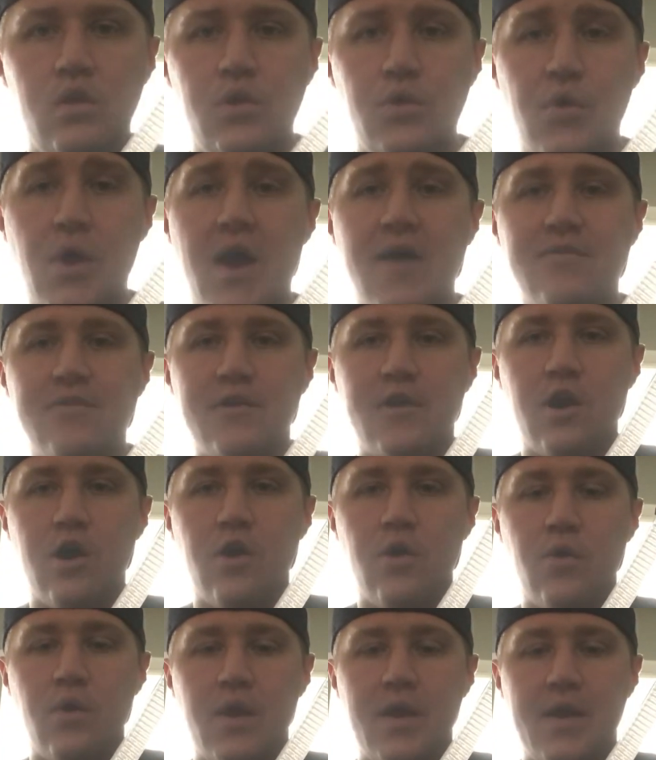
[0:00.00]
You have to
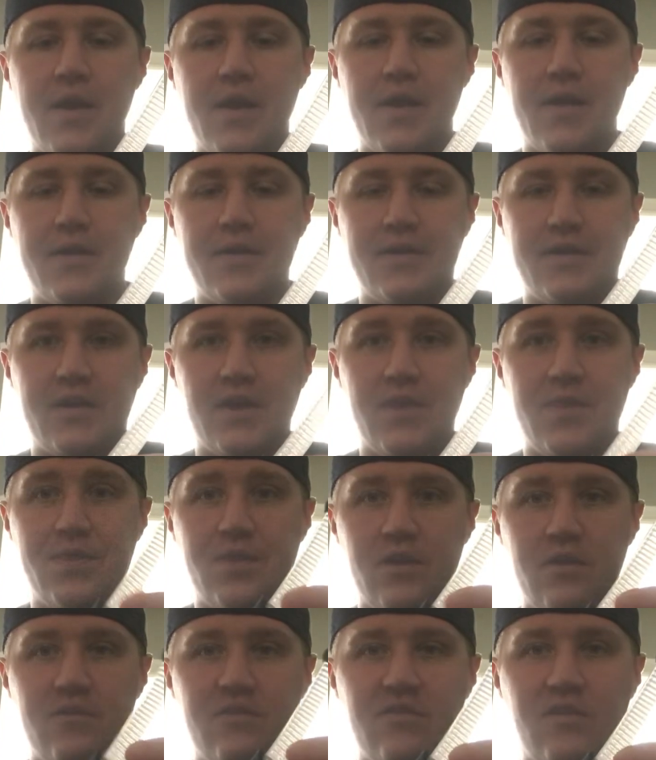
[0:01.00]
go and
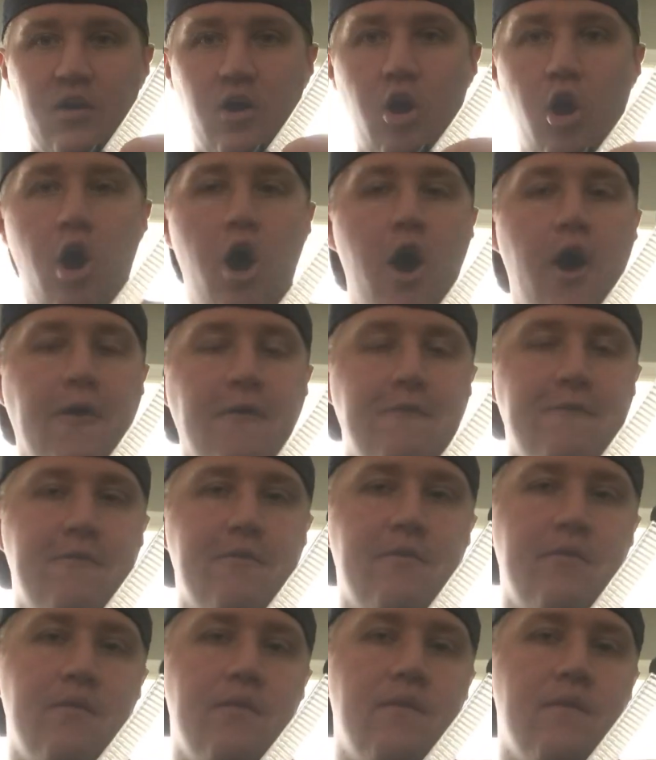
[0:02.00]
get this off
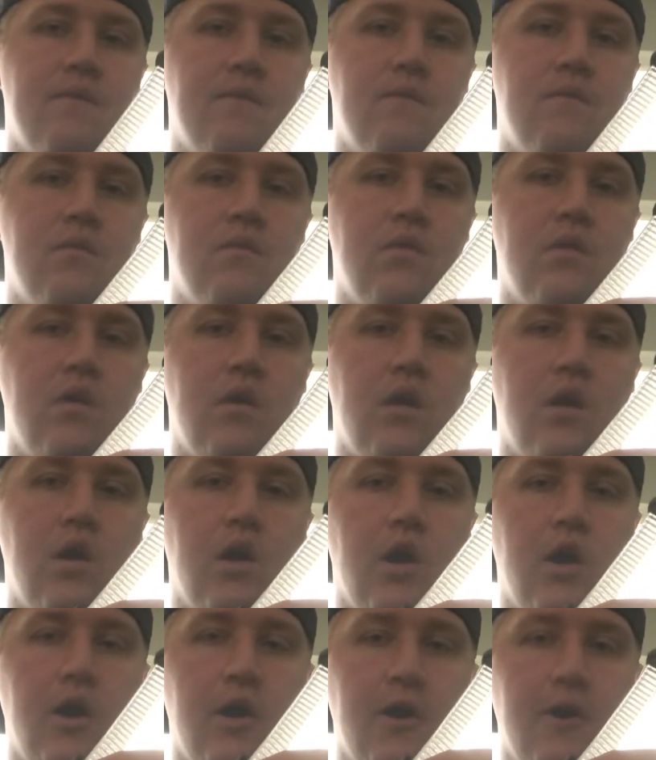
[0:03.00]

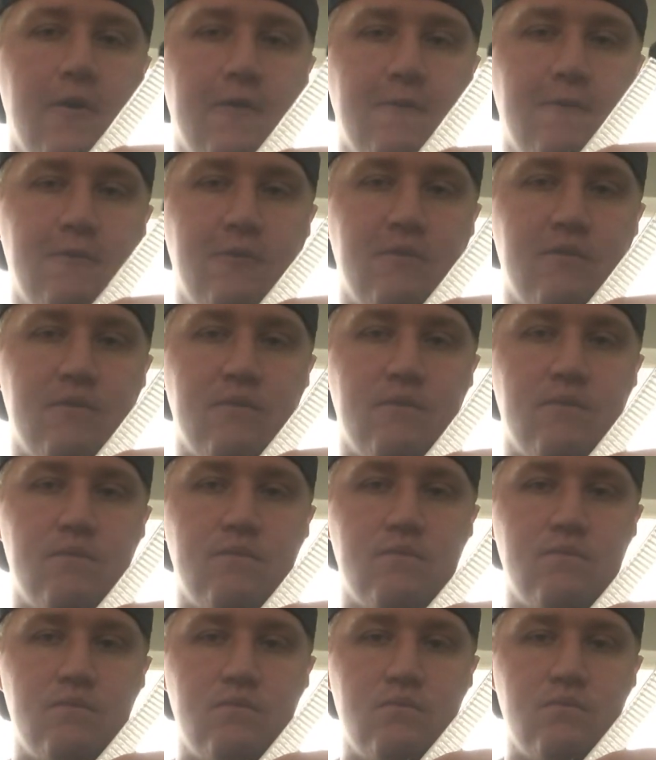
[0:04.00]
of
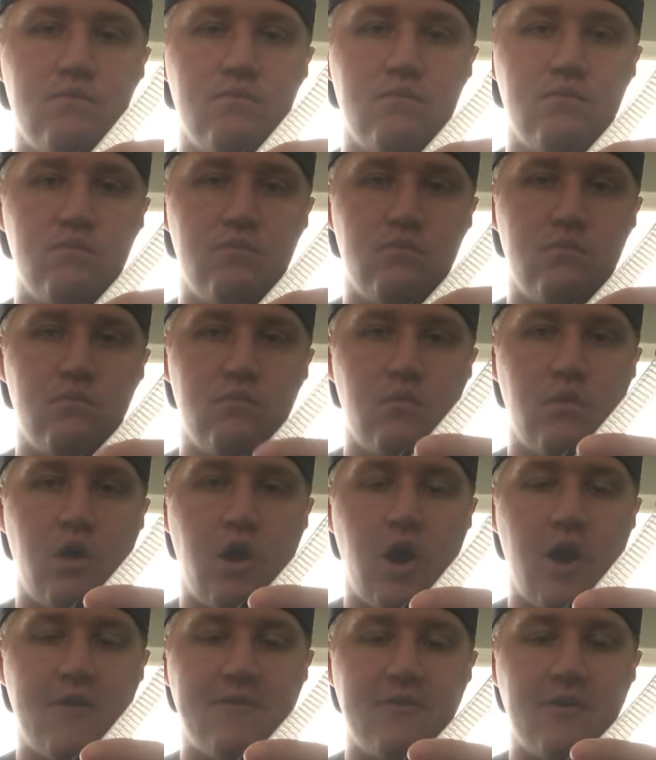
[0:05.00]

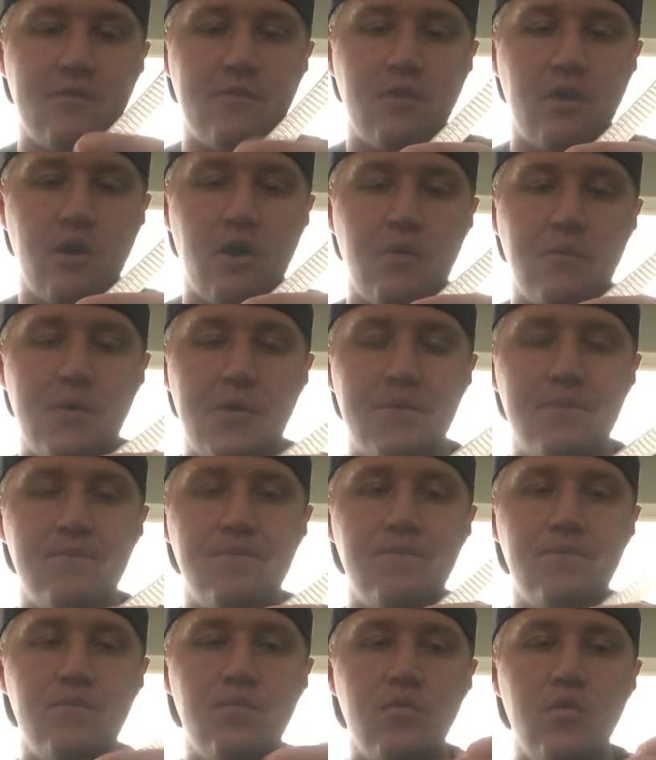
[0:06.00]
the helmet,
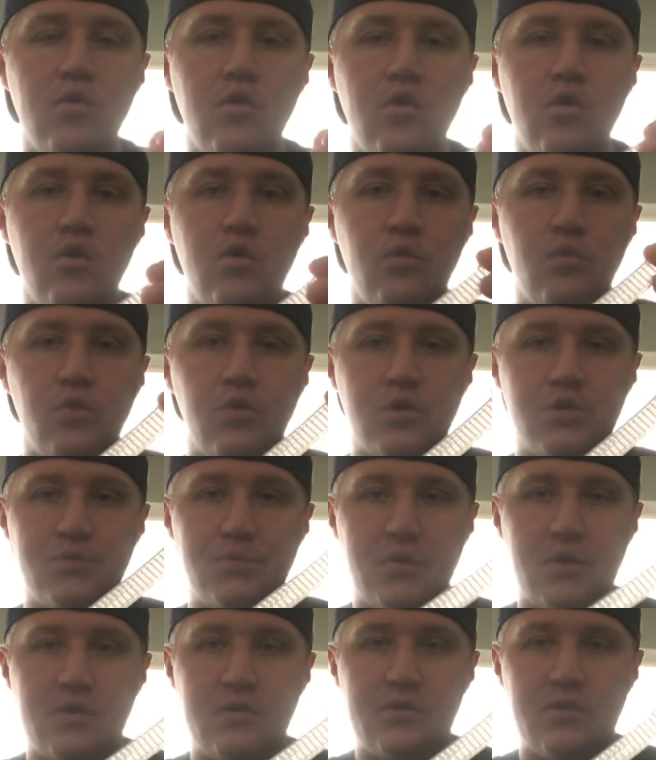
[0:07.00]
which
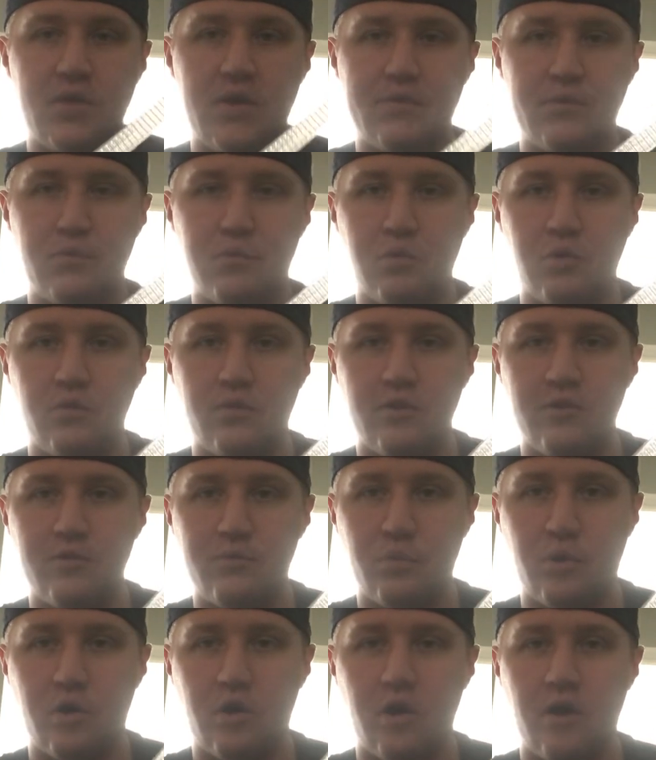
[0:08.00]
means you have to pull this
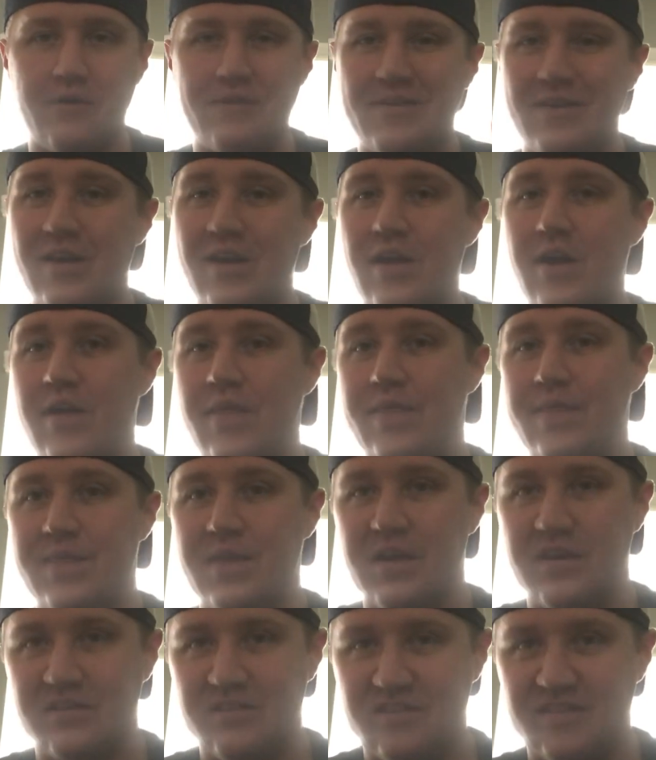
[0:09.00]
part off.
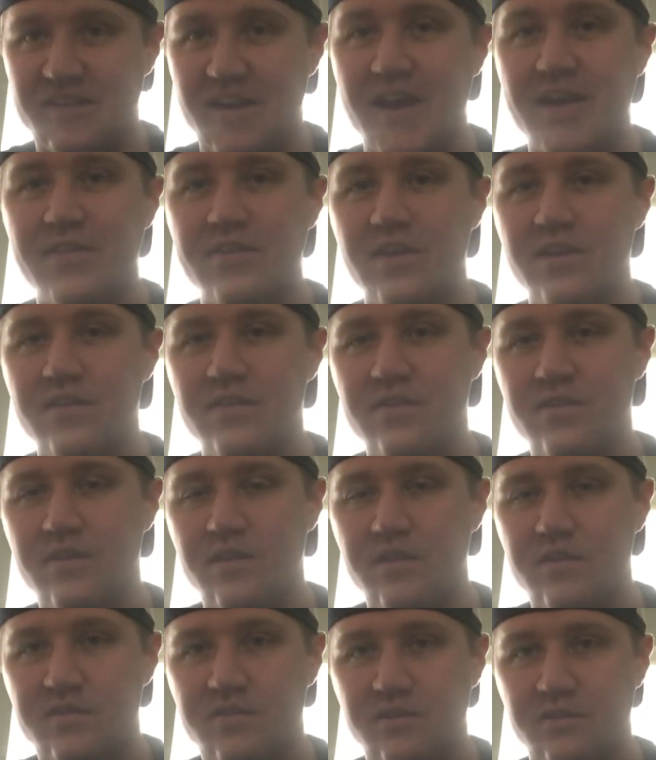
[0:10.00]
They say that
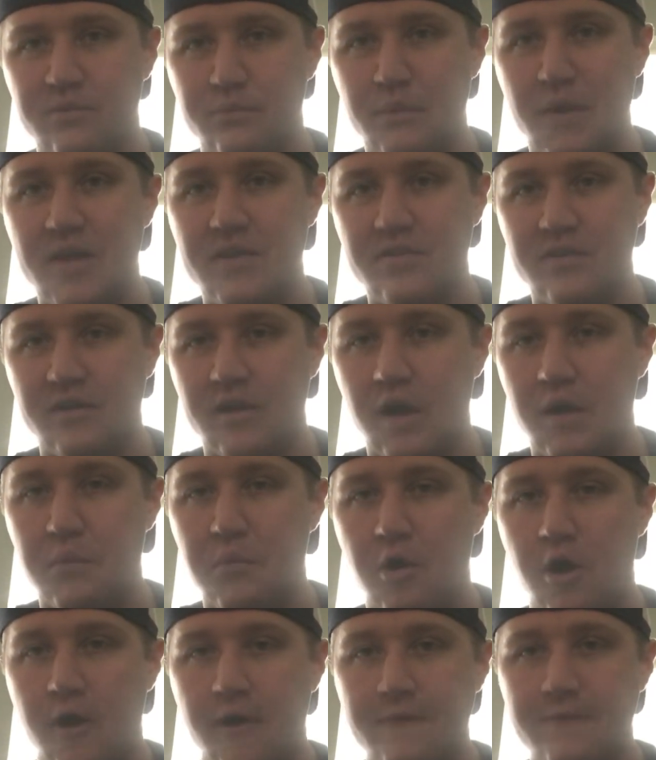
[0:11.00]
this is meant to
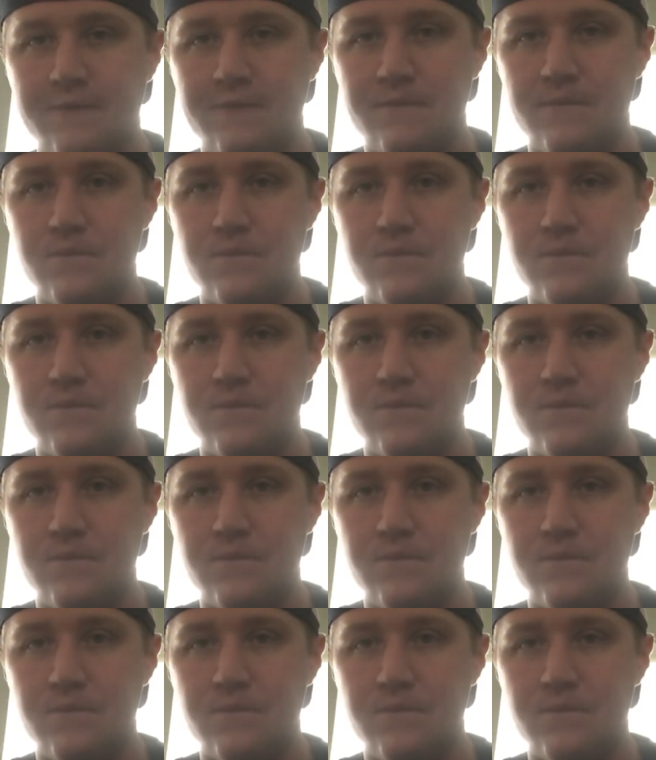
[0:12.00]
come off.